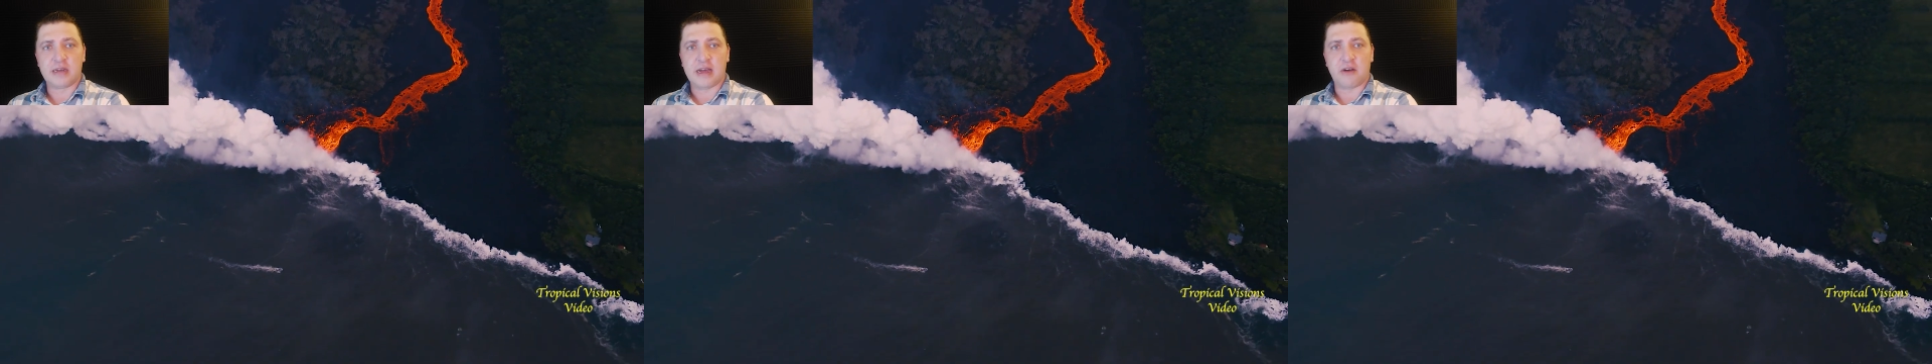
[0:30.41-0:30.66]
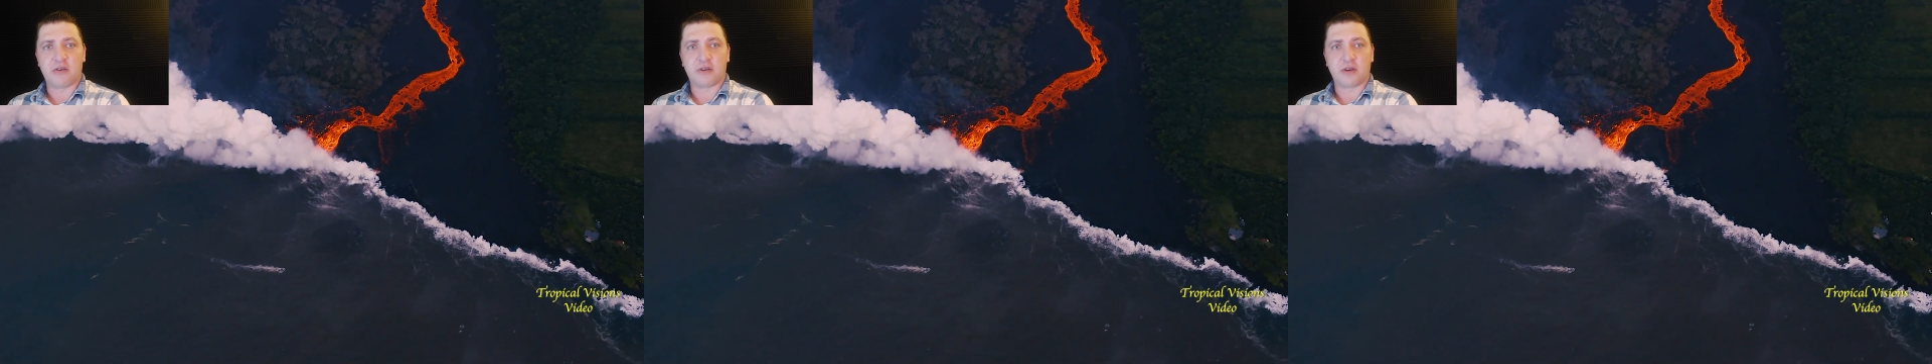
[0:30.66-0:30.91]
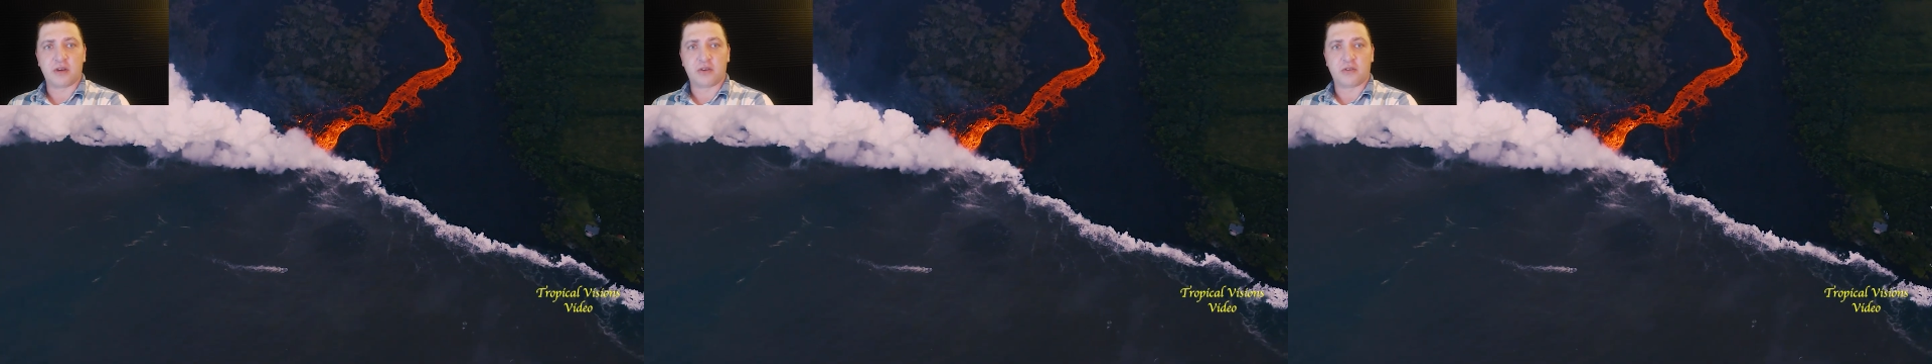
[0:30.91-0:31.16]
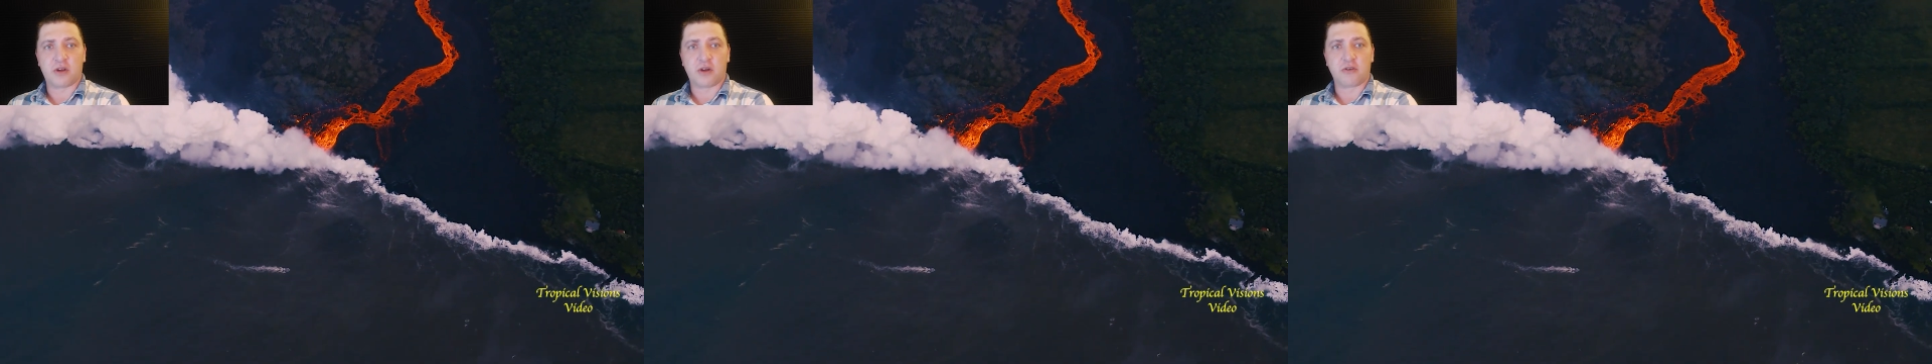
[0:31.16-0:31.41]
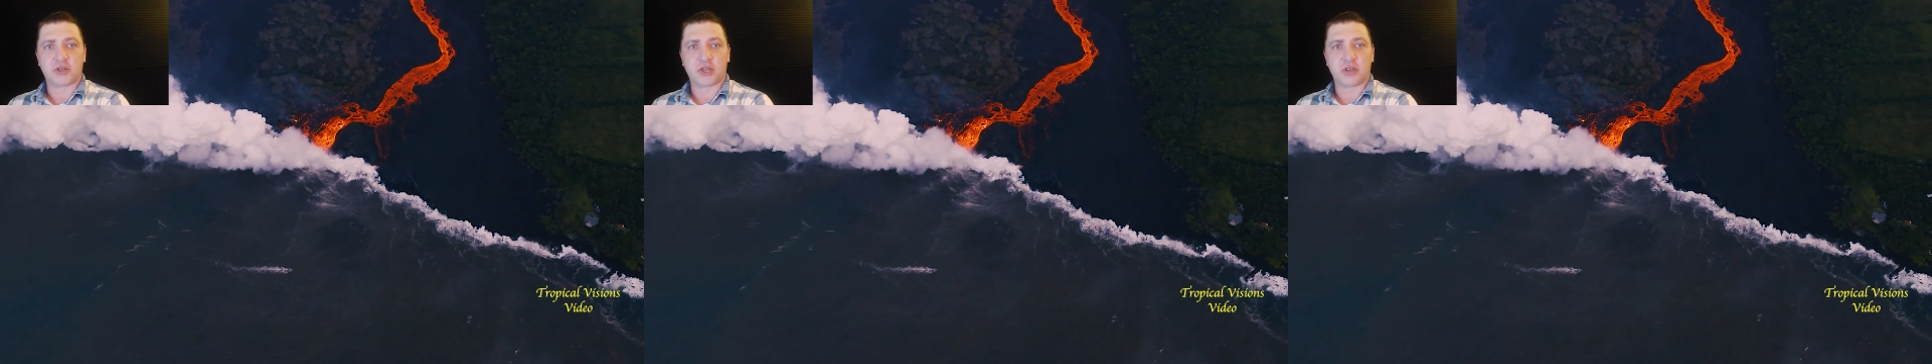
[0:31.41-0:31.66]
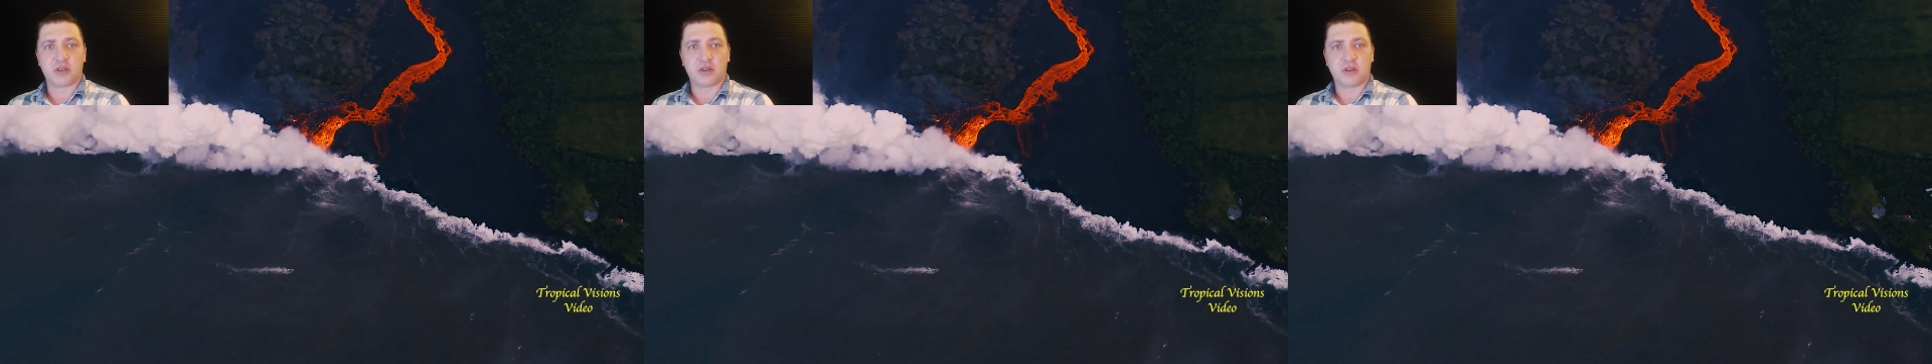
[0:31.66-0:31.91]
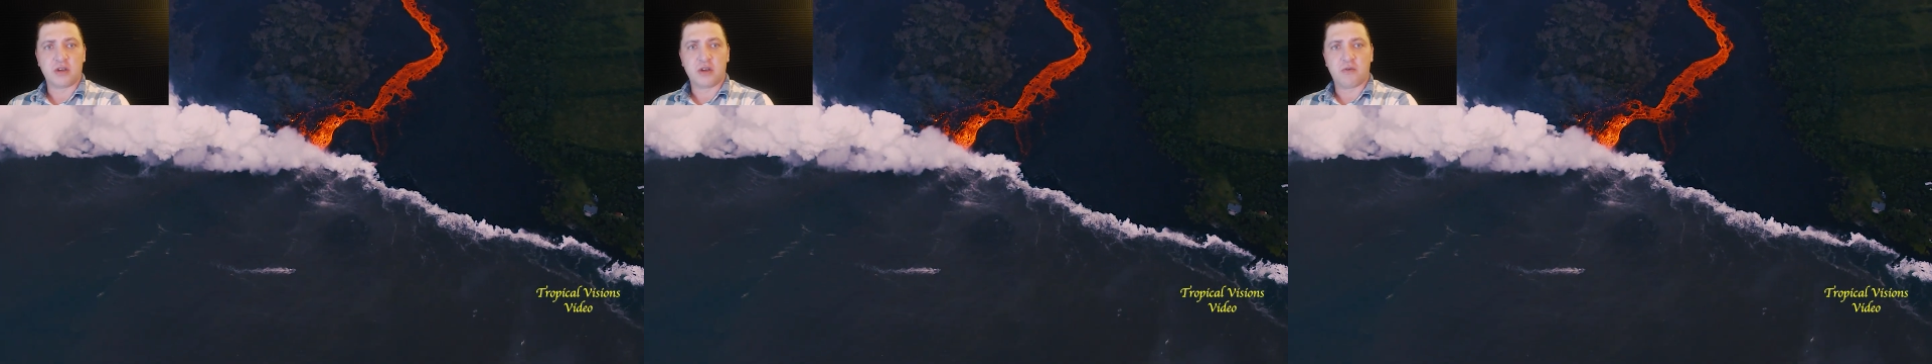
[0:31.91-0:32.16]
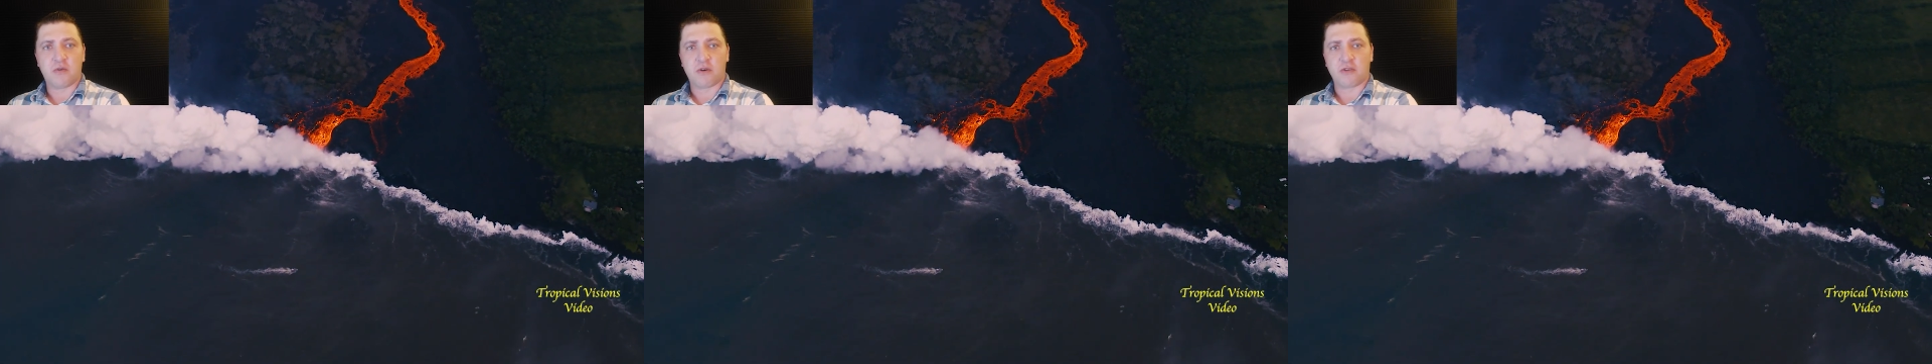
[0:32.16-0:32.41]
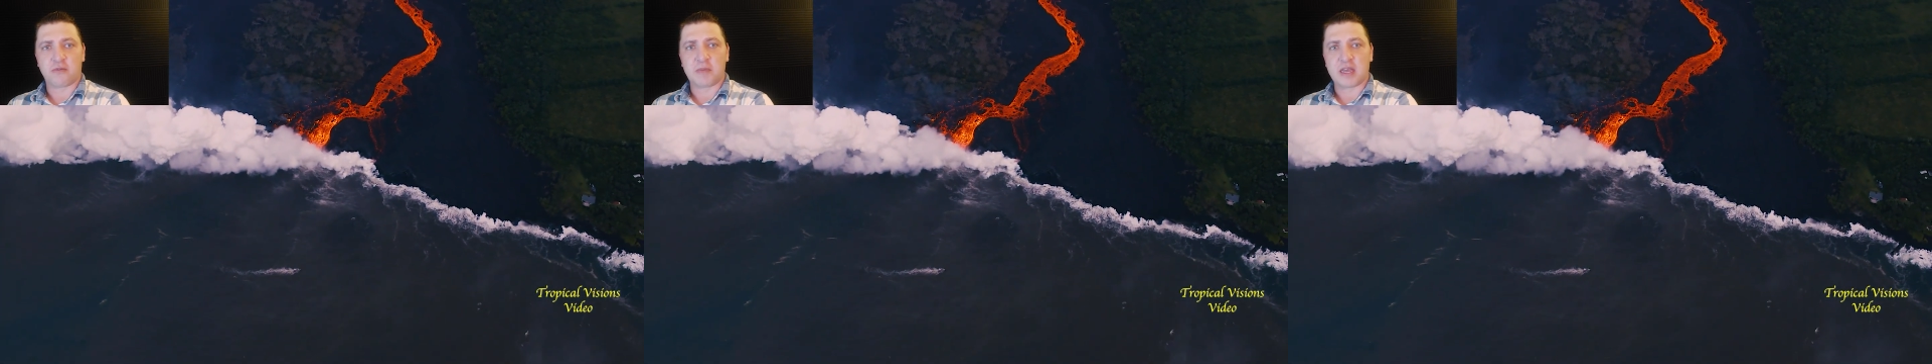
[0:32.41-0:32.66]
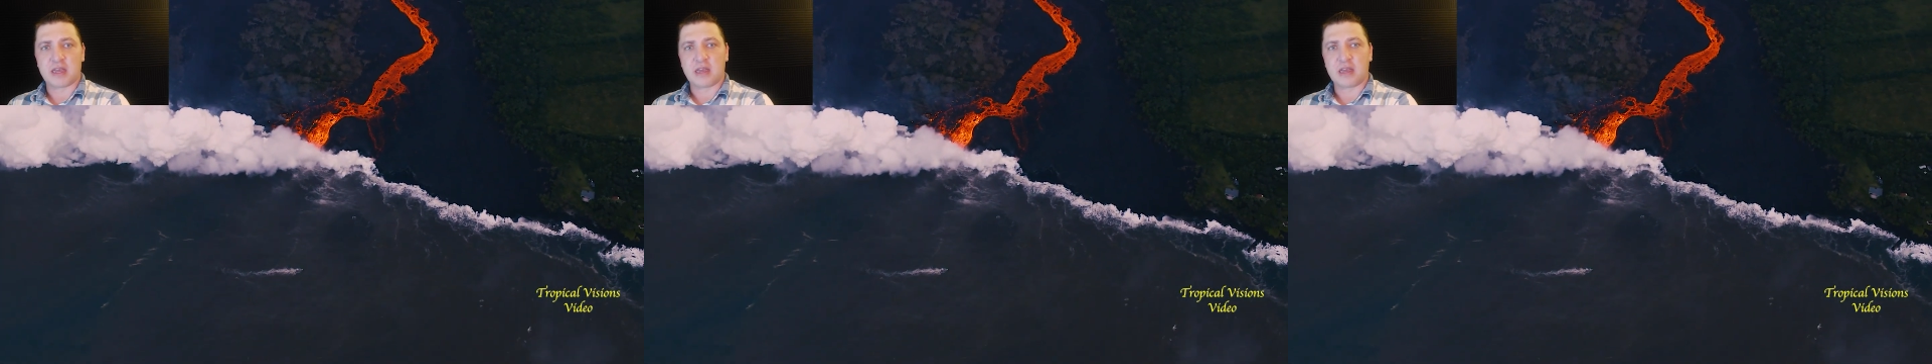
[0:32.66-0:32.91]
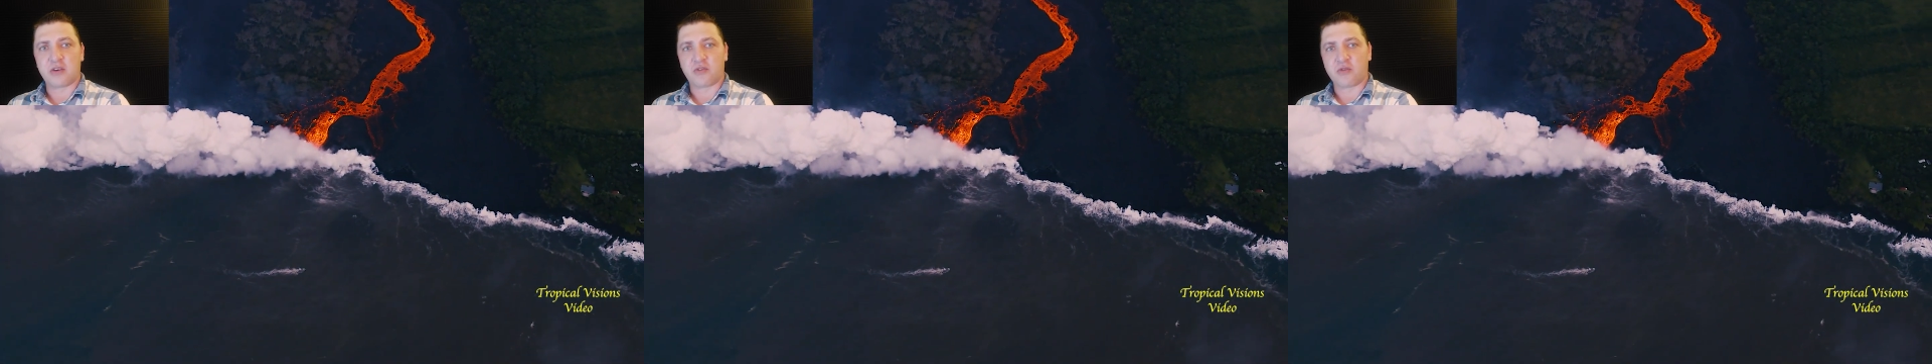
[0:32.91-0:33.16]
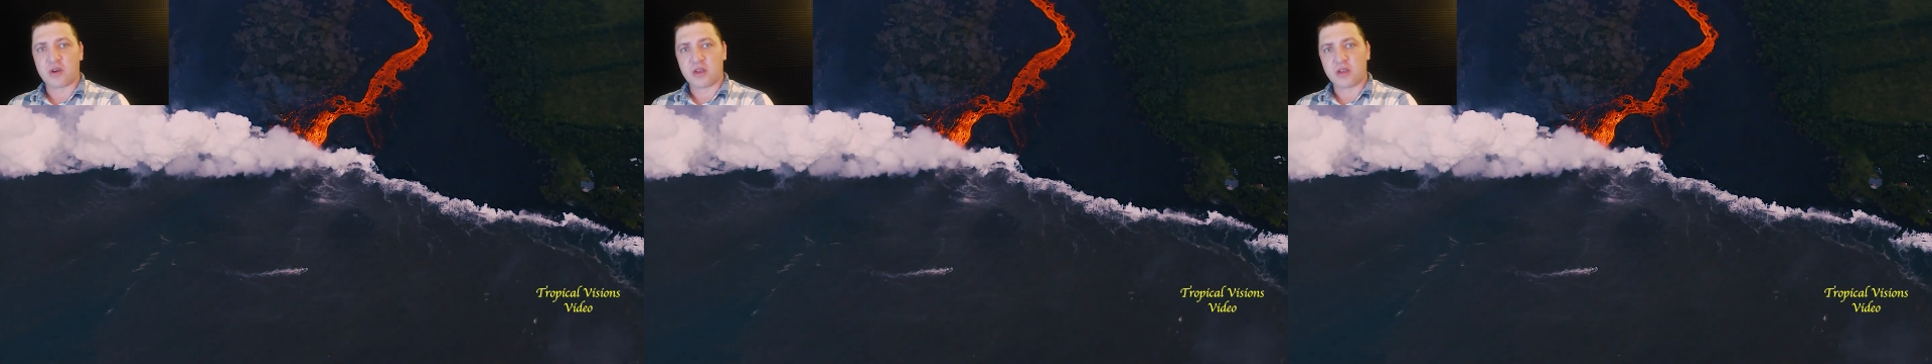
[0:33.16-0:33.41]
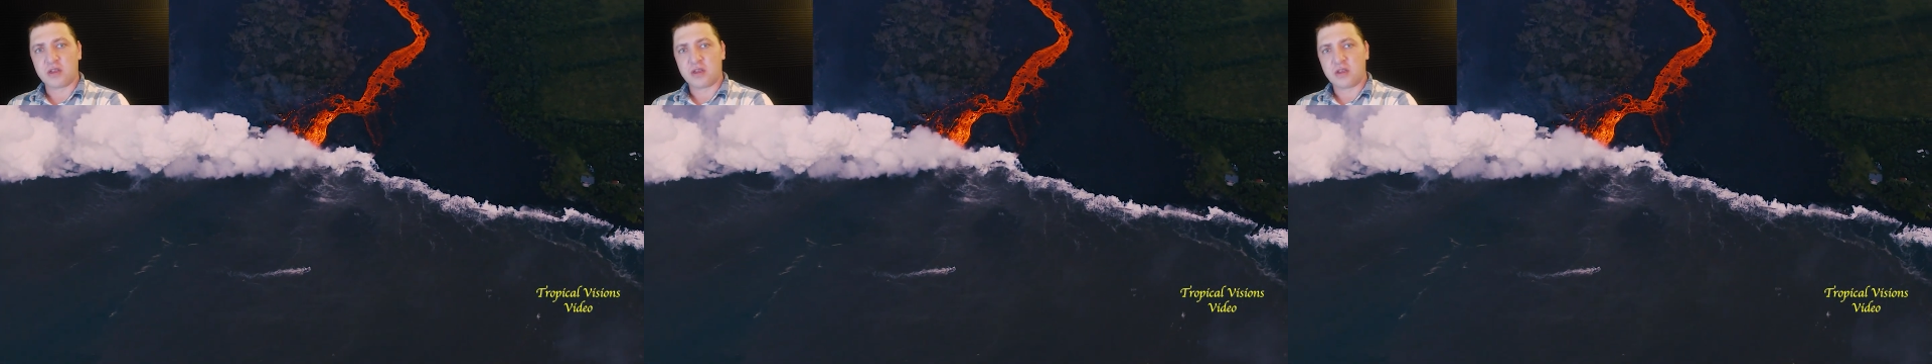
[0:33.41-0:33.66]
down to the ocean where it's making entry.